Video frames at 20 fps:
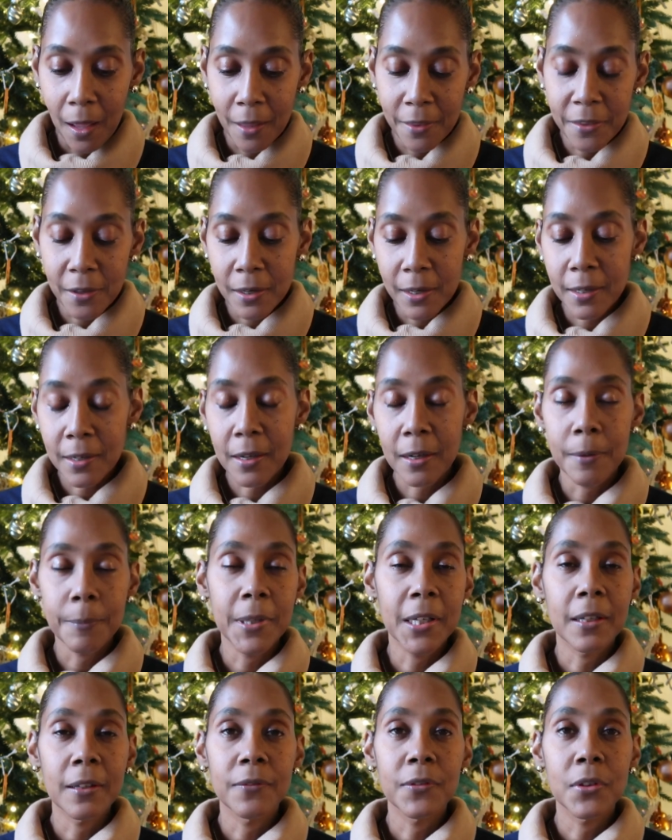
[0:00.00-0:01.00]
I thought I'd
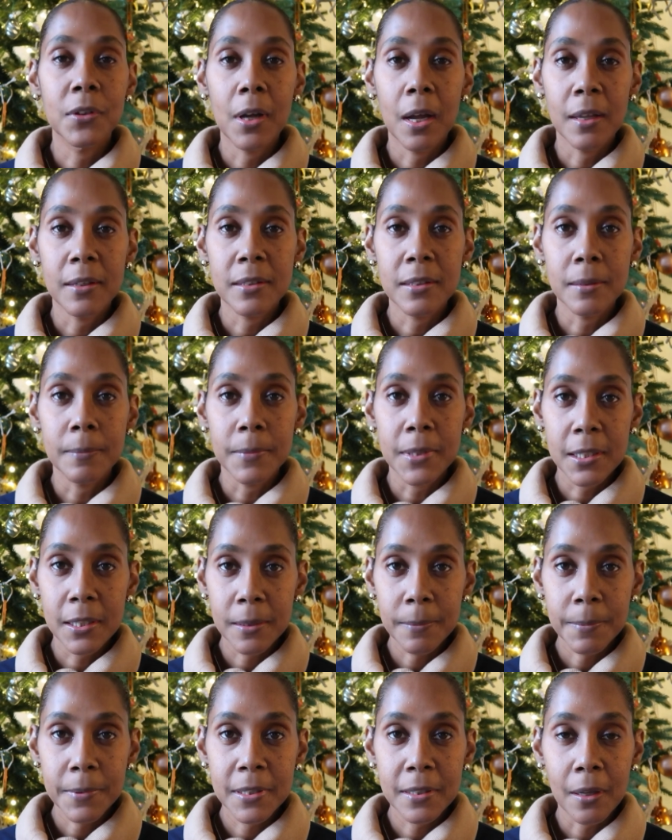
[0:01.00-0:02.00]
come and give you guys some
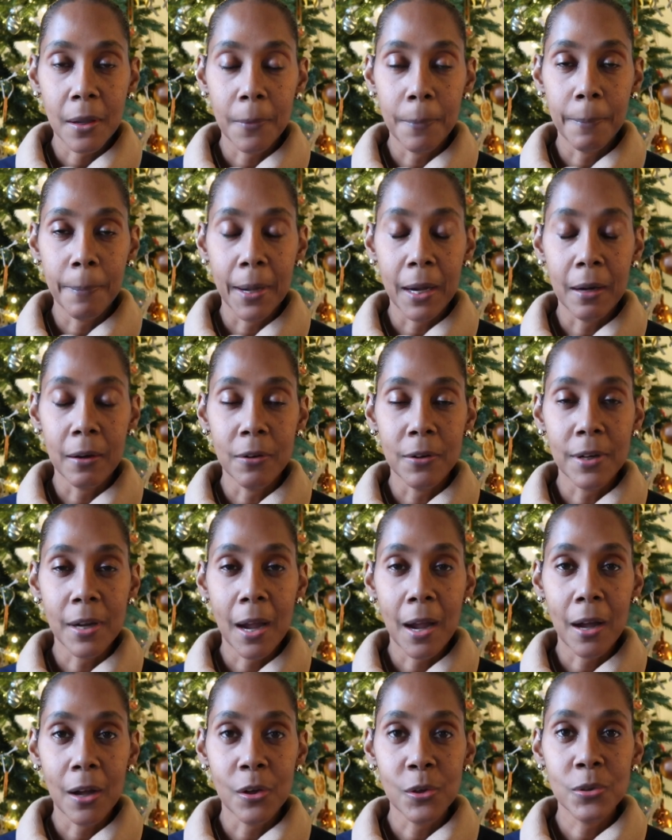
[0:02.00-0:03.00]
tips about
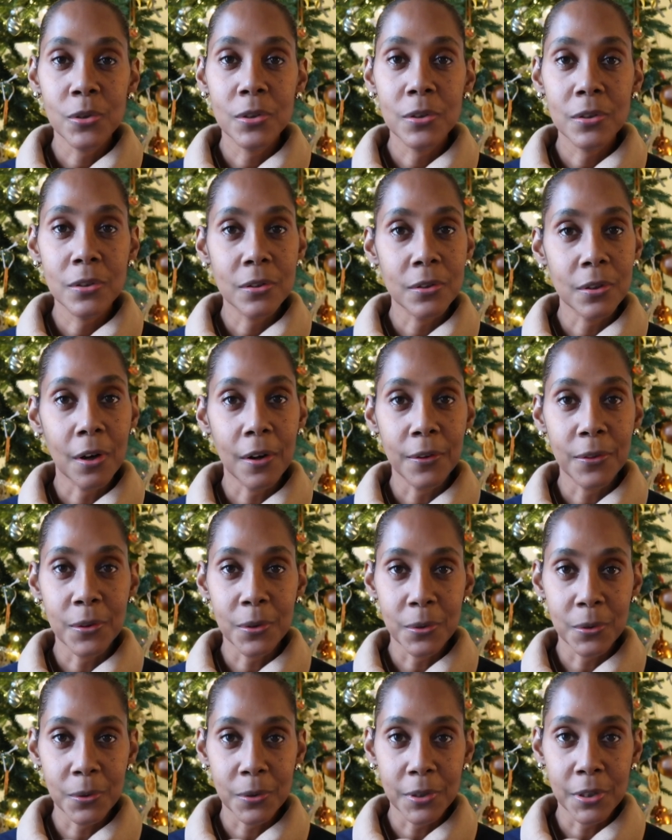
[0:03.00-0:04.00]
how to start
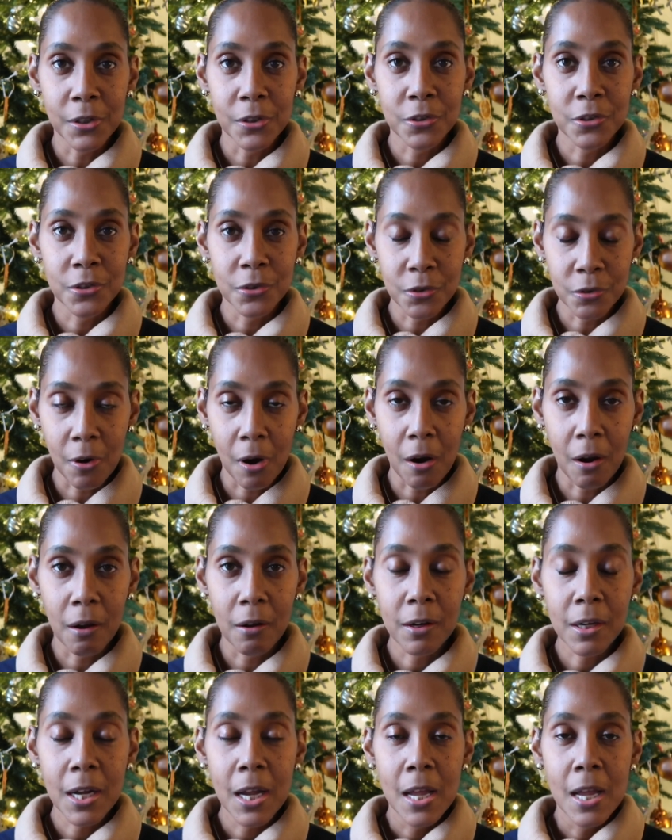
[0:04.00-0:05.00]
the new year
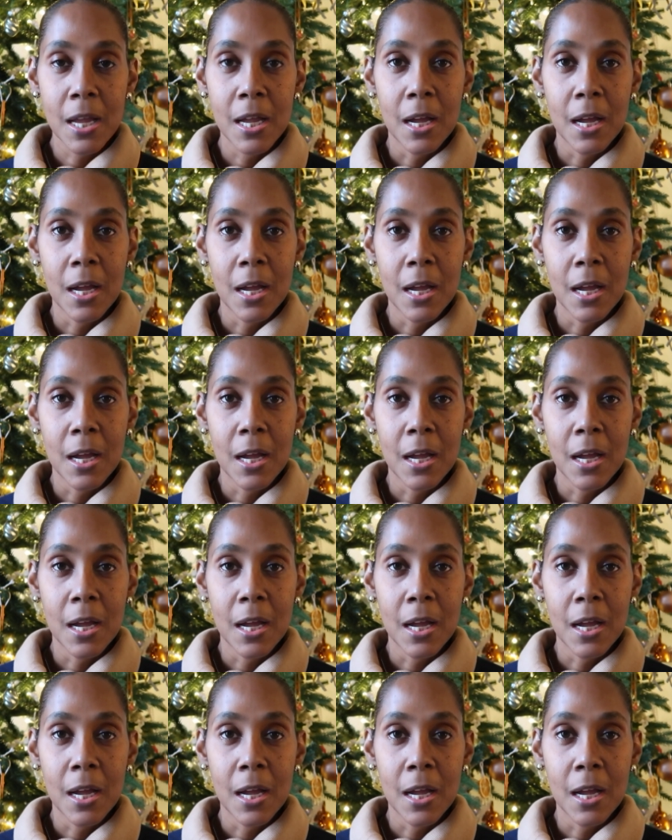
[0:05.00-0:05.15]
strong